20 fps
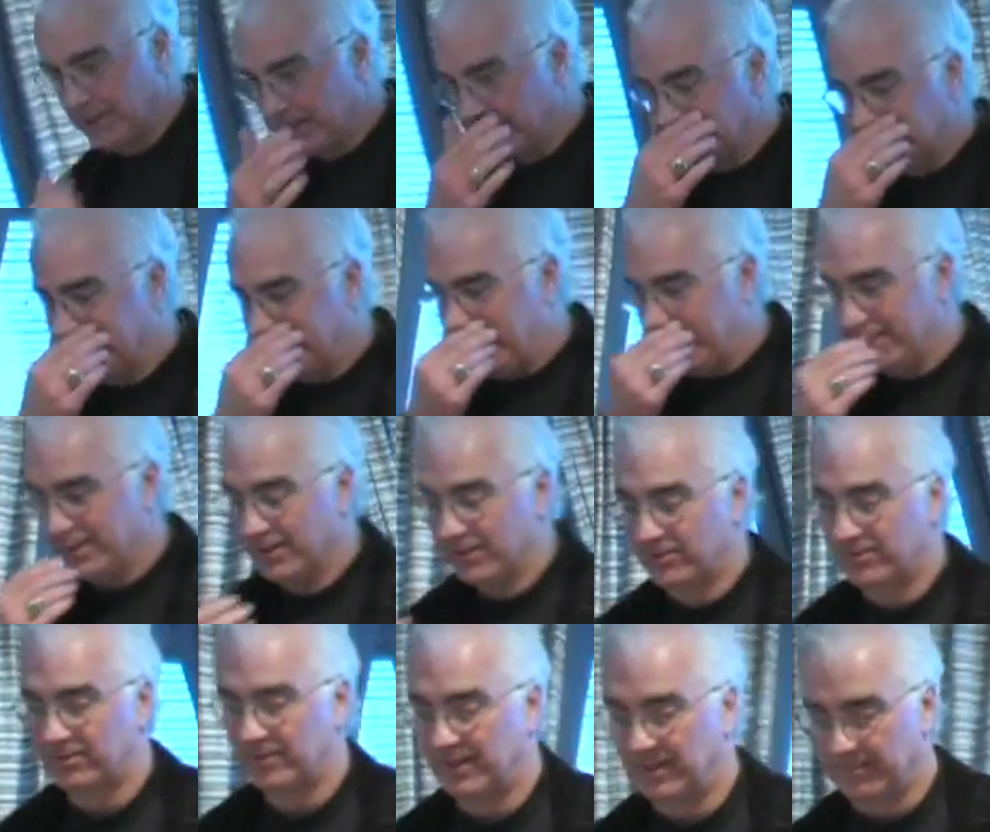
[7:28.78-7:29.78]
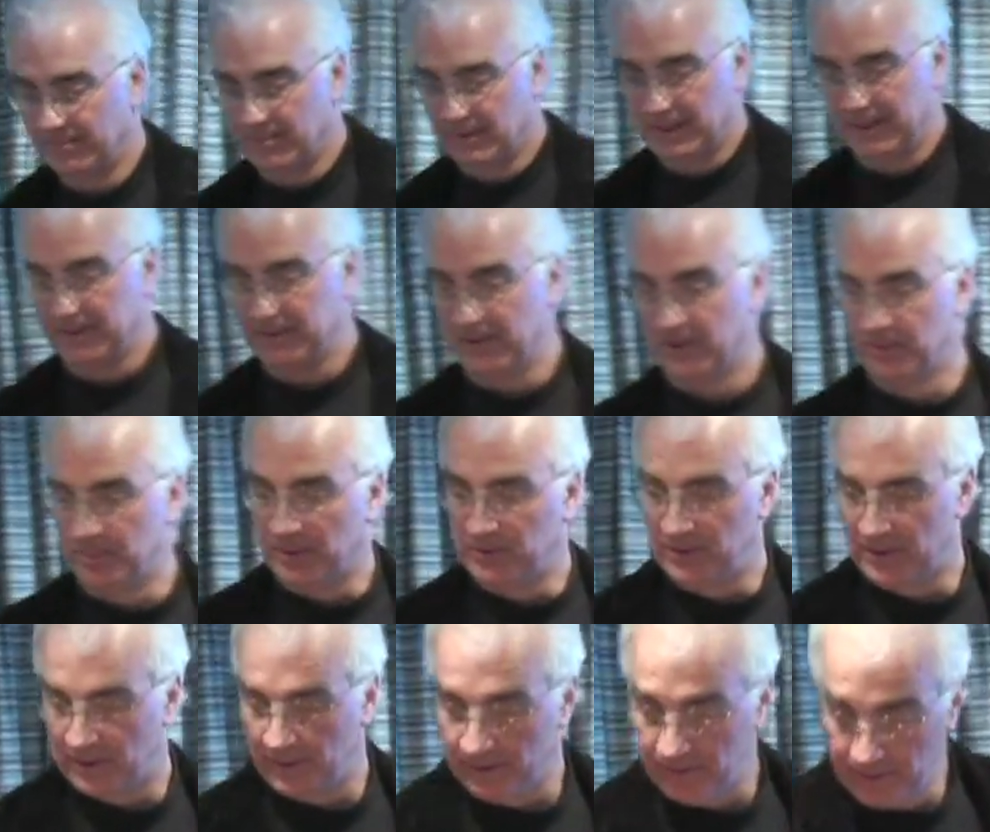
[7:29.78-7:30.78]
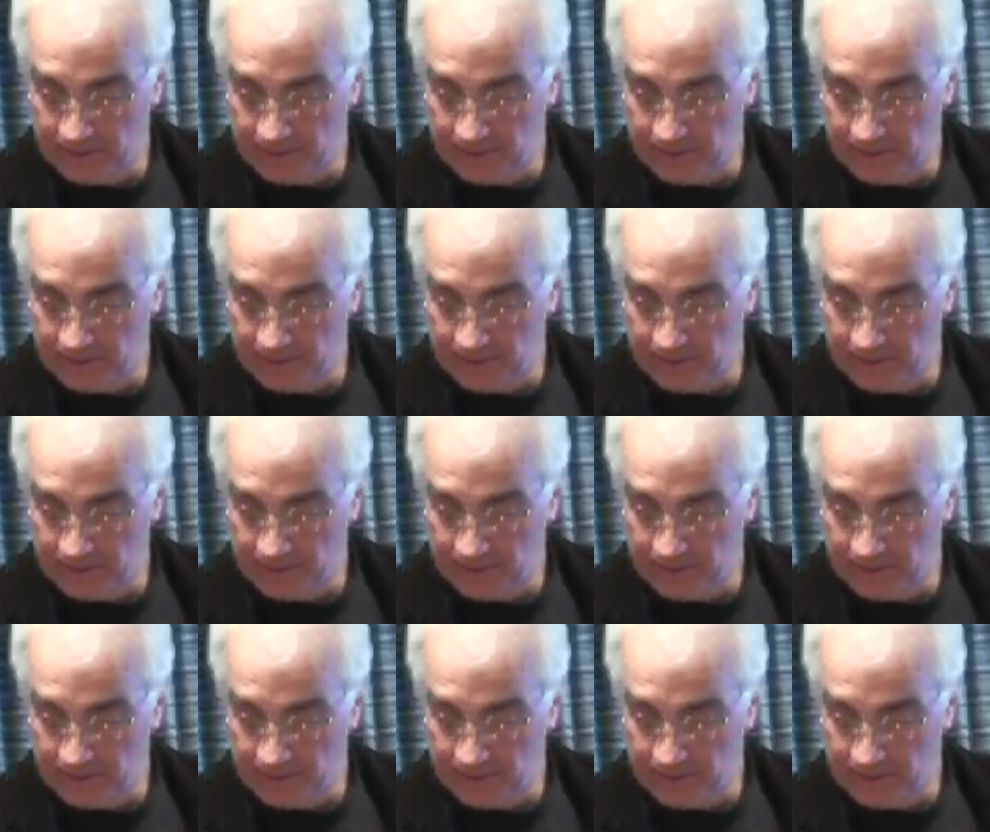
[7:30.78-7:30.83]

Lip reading: Like a lot of this, like this material,